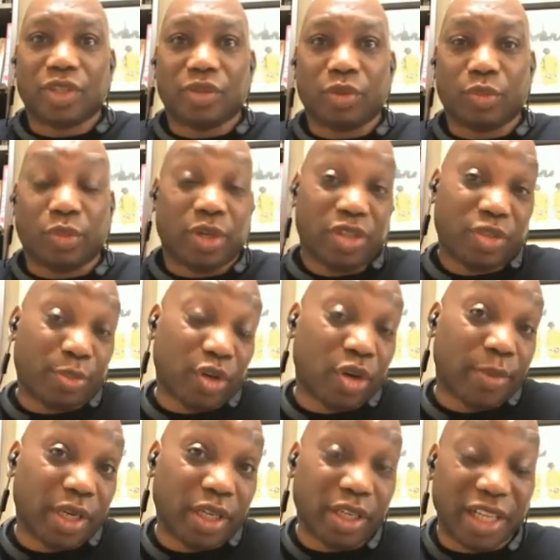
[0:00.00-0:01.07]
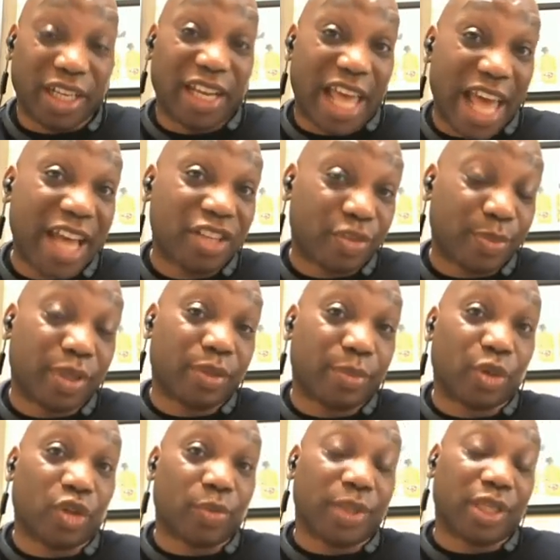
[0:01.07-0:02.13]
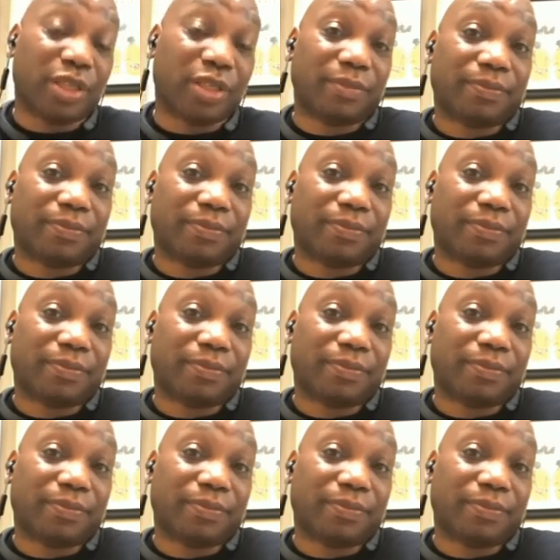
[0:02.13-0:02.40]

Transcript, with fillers: was permanent and it has been permanent.